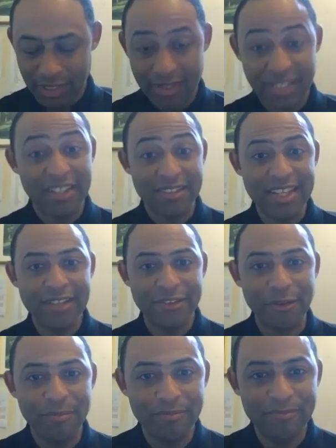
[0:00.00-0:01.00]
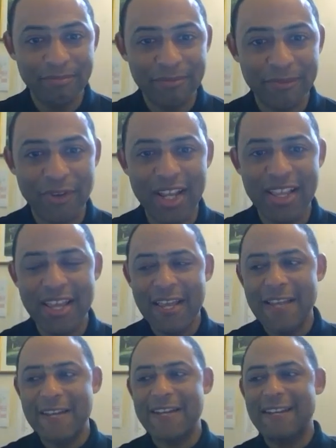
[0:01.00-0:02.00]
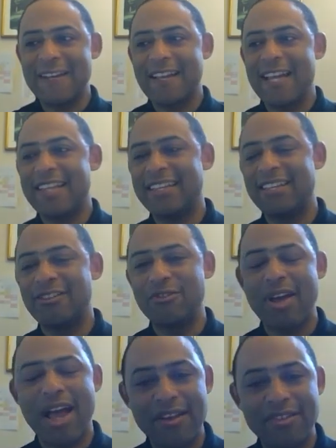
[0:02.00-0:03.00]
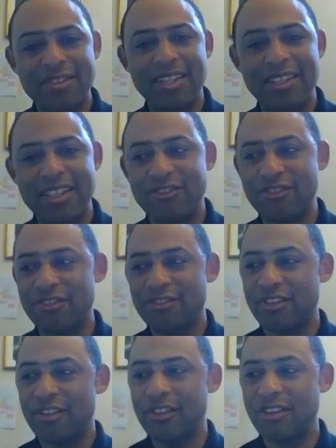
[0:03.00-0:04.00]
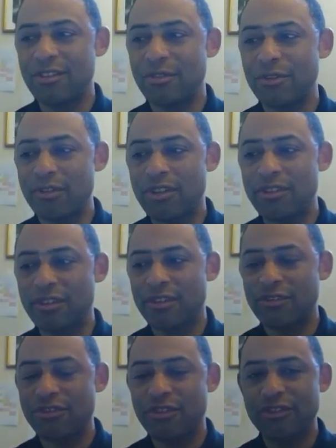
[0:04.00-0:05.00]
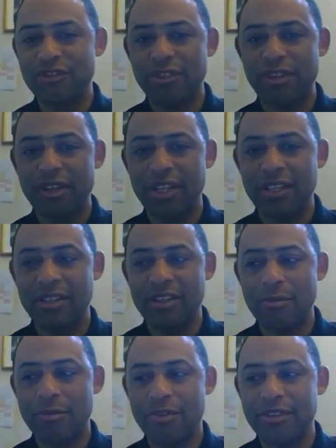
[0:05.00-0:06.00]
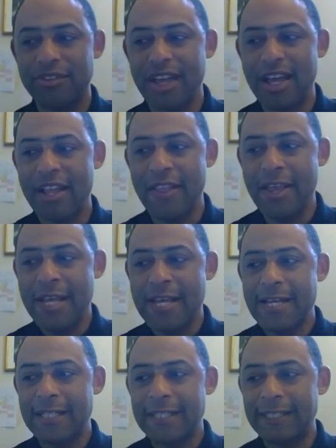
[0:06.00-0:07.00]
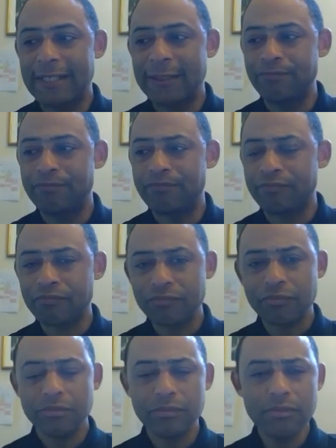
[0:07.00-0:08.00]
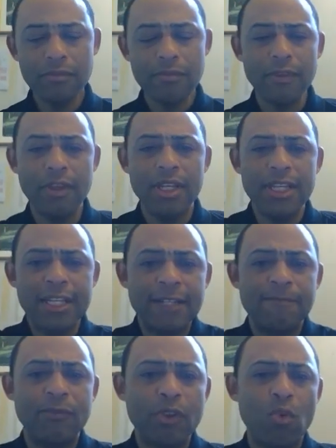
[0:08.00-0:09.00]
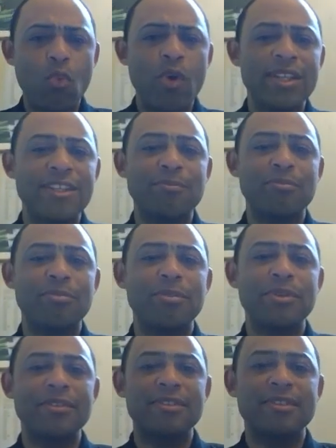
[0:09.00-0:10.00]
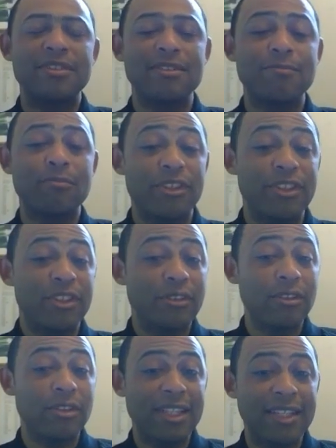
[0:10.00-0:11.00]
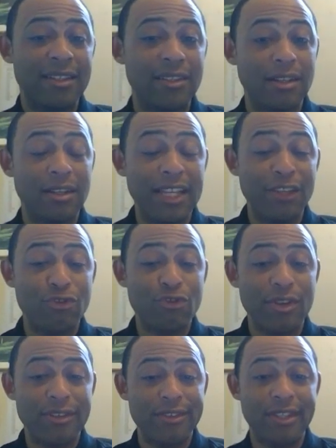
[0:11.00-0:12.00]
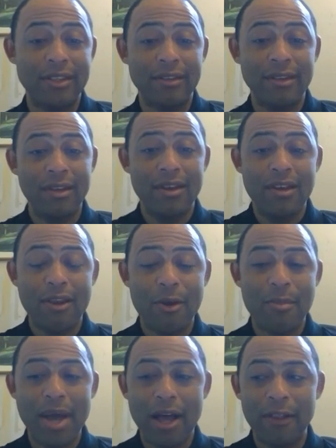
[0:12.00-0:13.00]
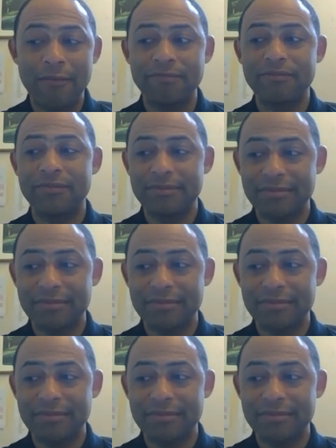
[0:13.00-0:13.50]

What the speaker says: Lincoln Center, right? And then you have St. Ignatius Loyola Church in the Upper East Side. Um, what is particularly interesting about